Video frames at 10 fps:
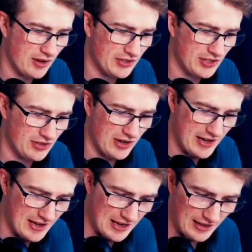just try
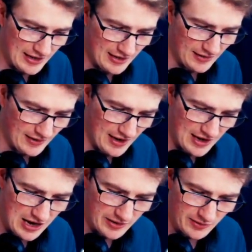and get
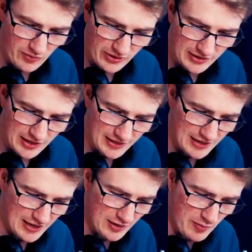8 hours of work done a
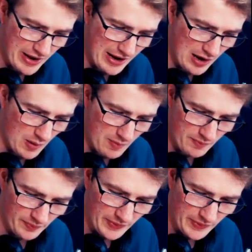day, no matter how I'm